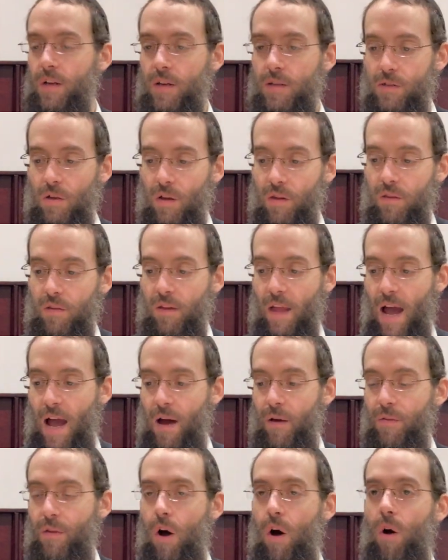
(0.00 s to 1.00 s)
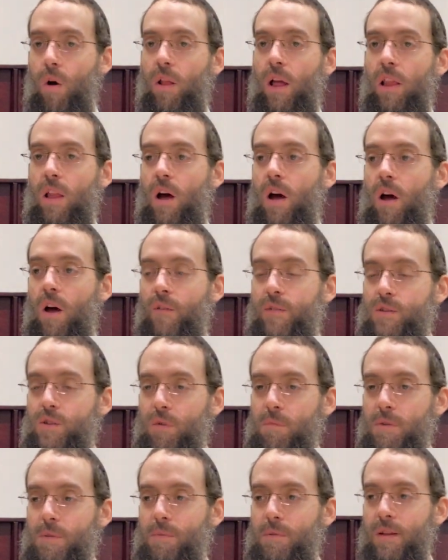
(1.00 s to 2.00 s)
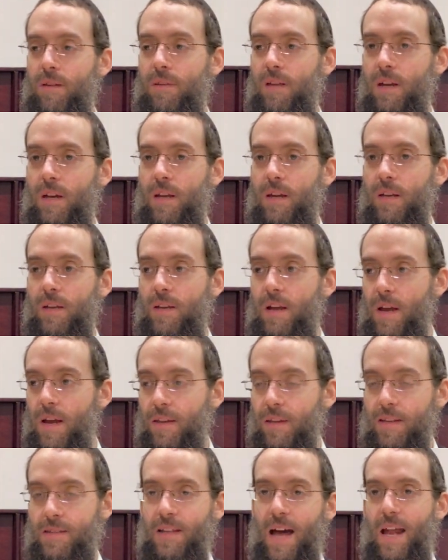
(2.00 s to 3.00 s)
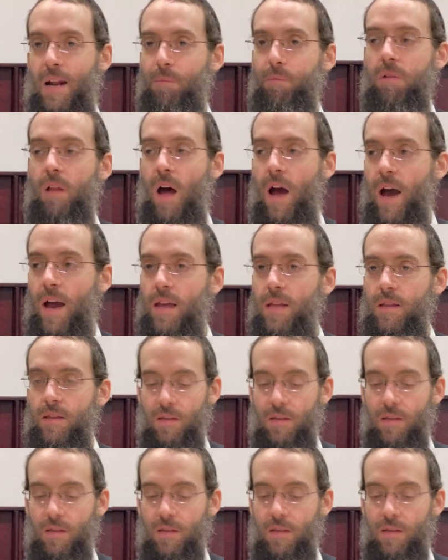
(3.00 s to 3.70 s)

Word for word: So now the whole halacha of ksubas ben and there's not apply.